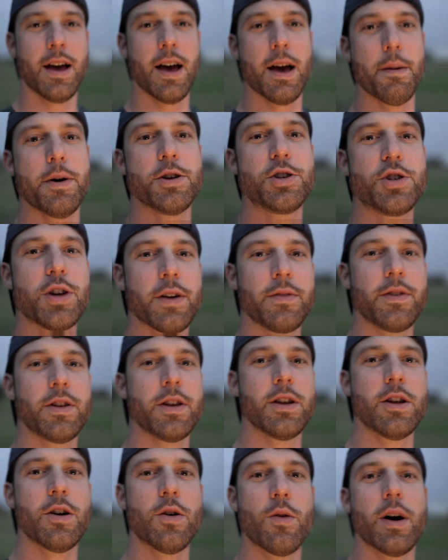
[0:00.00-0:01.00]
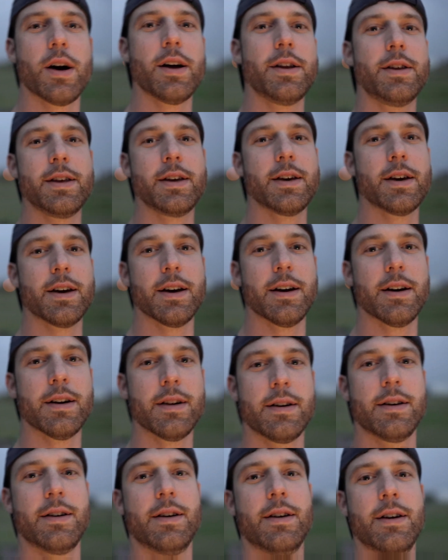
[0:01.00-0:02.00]
I bet you have no idea
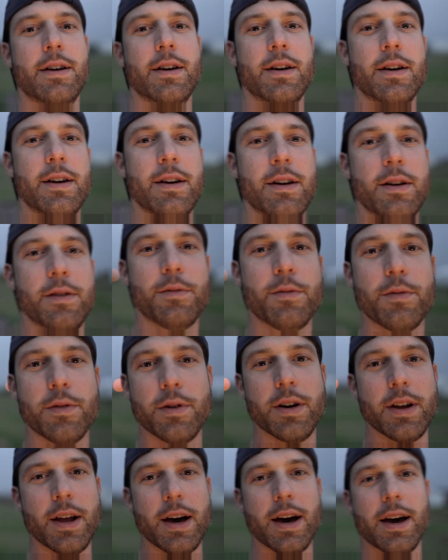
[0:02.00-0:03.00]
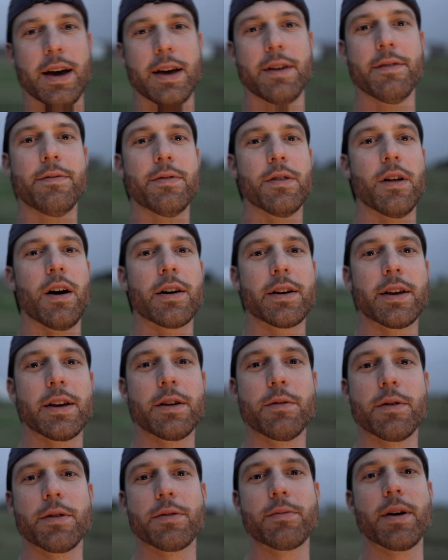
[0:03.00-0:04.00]
what I am
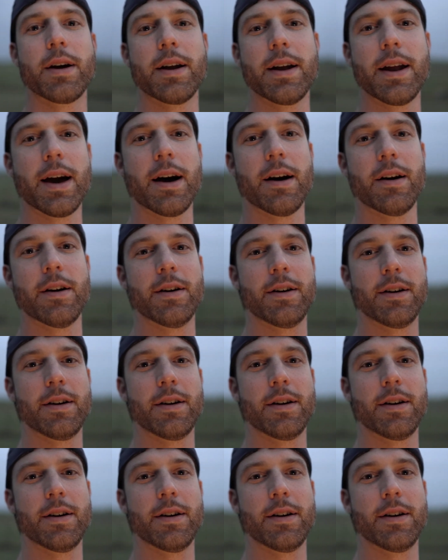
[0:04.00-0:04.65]
vlogging with right now.